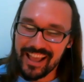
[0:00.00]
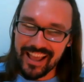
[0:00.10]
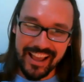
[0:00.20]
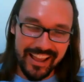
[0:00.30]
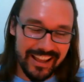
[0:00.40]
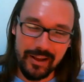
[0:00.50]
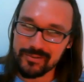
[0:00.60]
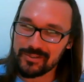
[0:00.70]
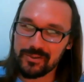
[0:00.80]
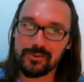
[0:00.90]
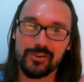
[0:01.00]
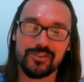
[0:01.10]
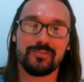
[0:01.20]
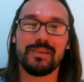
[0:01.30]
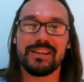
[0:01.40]
And I was a
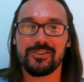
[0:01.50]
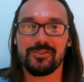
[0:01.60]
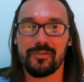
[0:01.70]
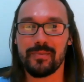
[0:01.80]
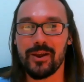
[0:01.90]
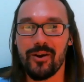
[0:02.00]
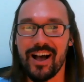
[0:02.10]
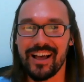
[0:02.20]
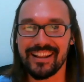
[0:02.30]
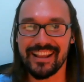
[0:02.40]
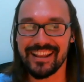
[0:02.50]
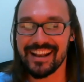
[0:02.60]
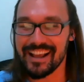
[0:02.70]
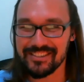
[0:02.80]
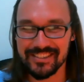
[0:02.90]
nutrition major from there on. And
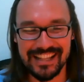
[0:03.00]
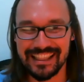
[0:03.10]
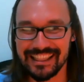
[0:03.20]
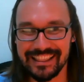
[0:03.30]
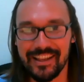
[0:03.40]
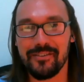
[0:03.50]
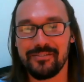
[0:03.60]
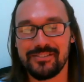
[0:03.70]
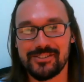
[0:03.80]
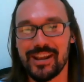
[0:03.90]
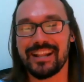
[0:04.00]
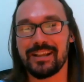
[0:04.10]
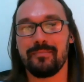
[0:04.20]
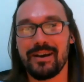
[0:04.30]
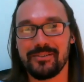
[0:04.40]
I just love chatting
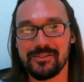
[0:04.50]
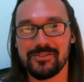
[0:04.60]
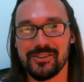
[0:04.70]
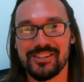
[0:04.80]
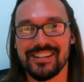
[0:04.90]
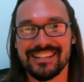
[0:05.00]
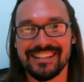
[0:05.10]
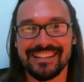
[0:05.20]
about nutrition.